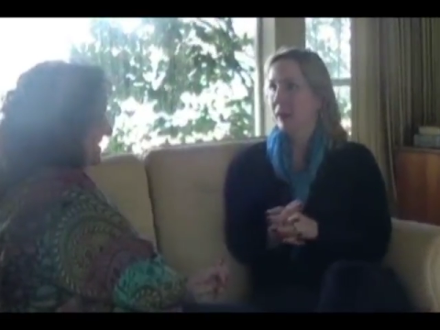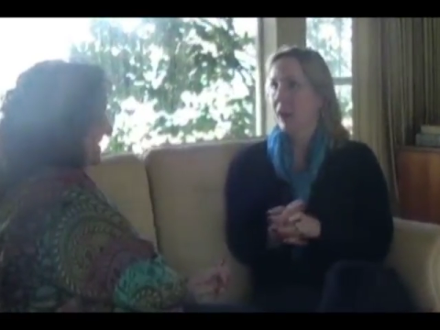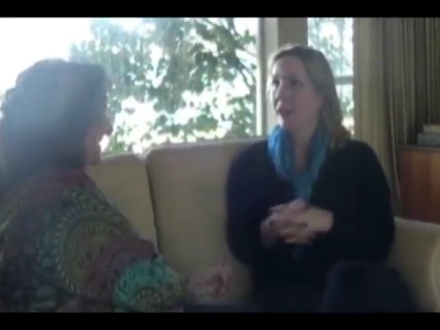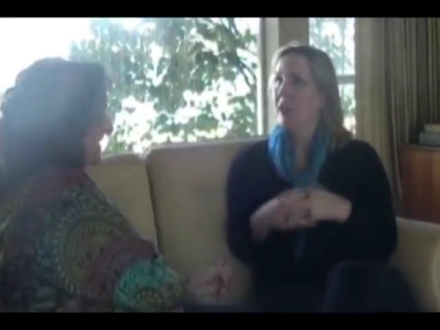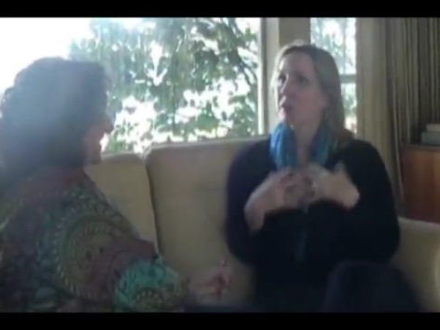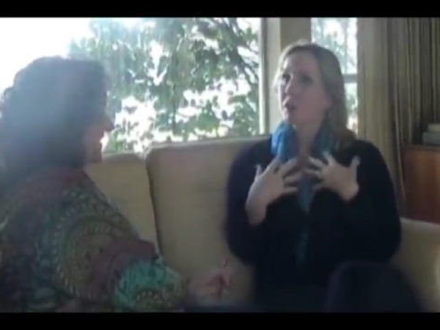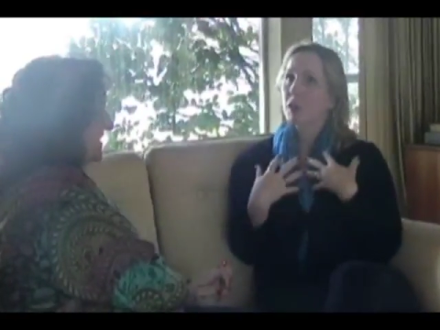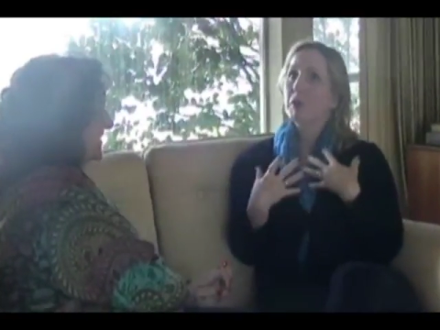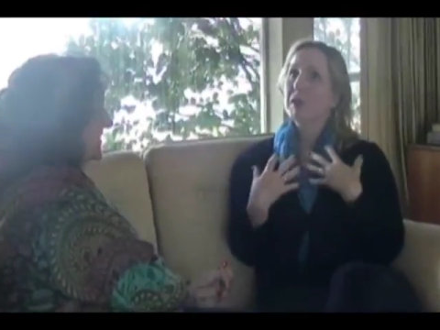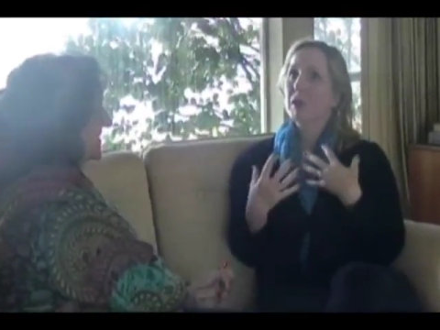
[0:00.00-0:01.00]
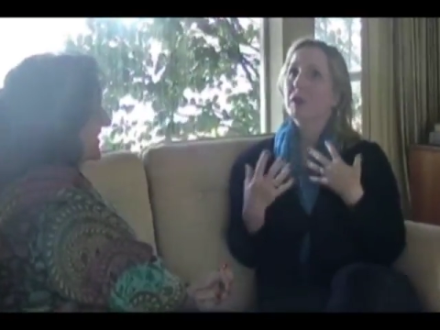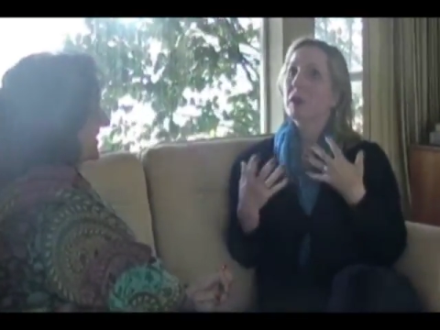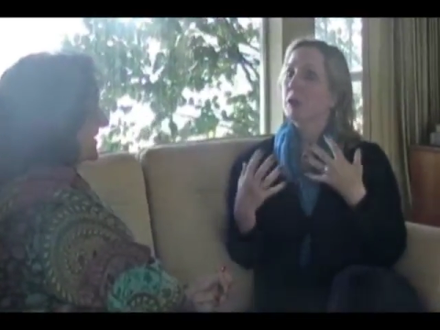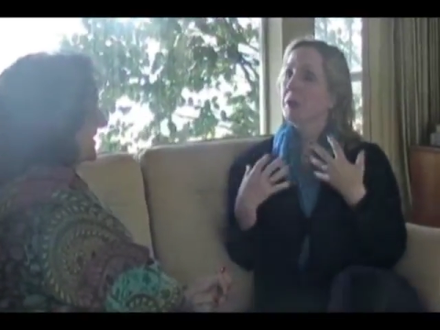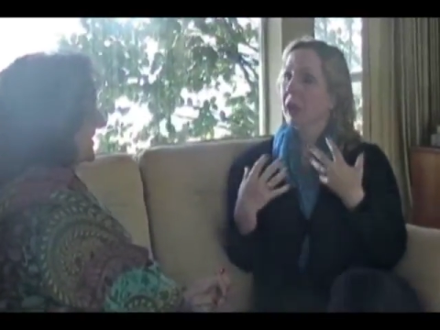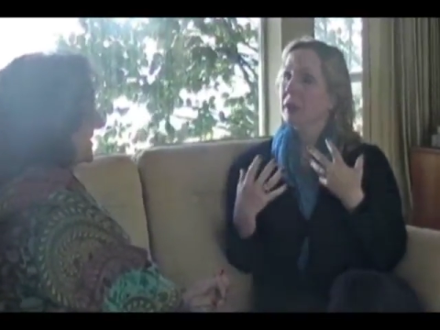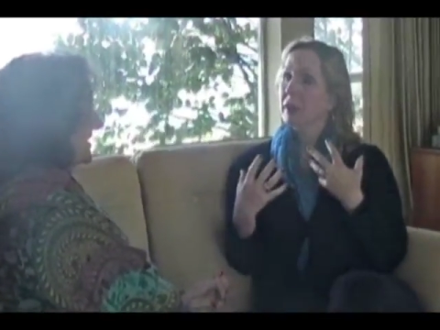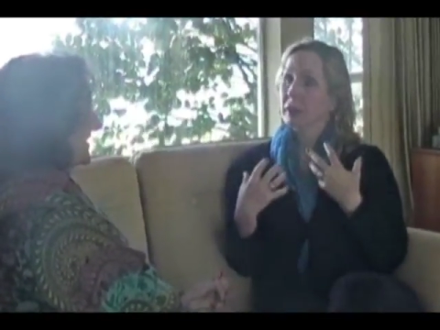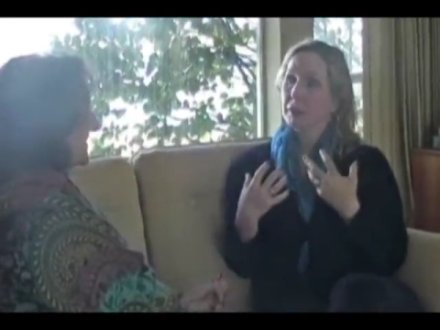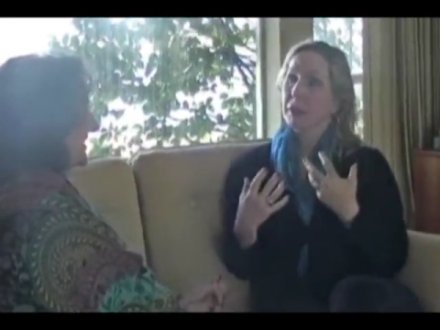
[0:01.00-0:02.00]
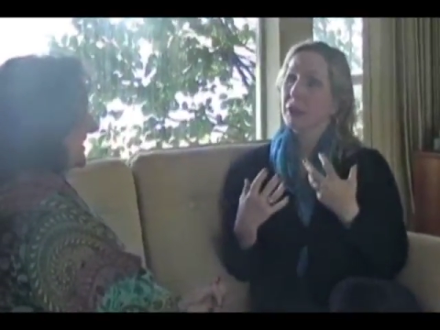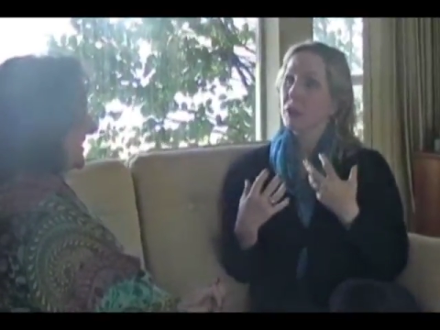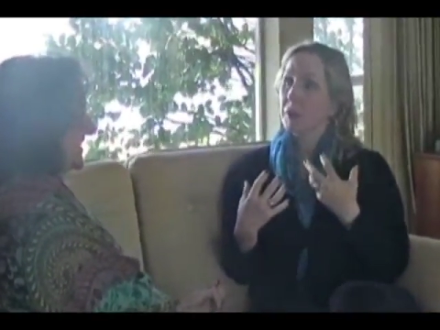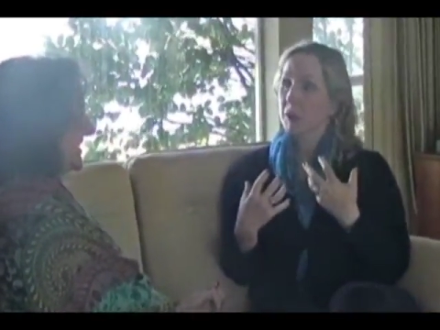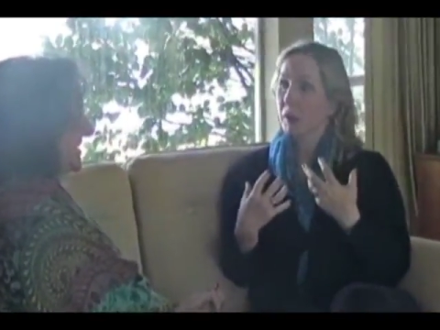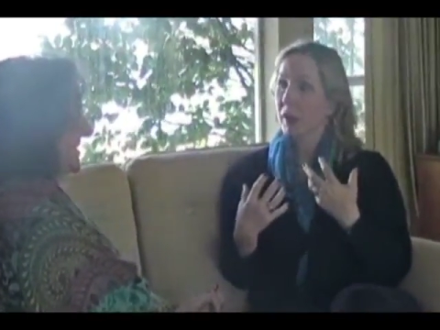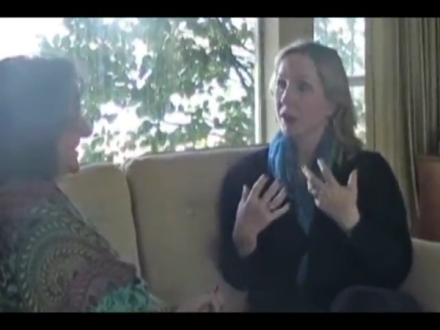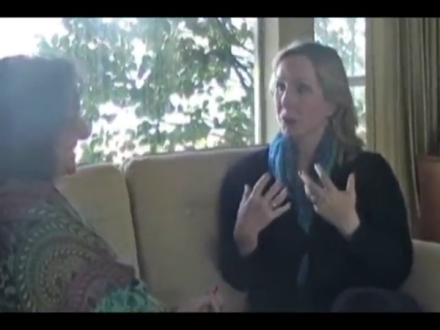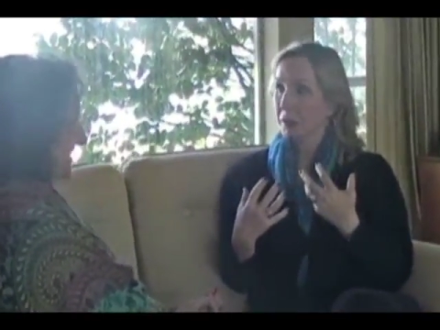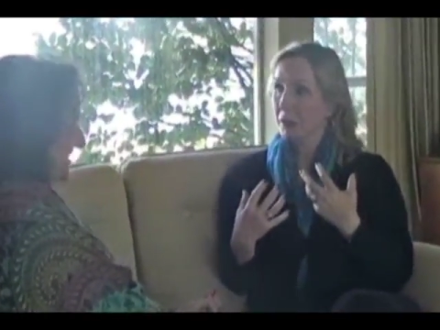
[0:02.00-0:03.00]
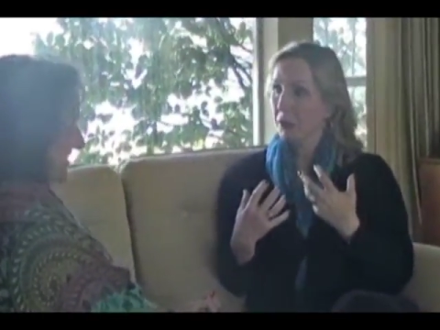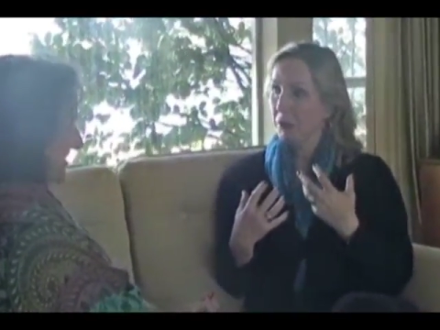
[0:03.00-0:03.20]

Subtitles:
I never saw myself coming back to live here, to be quite honest with you,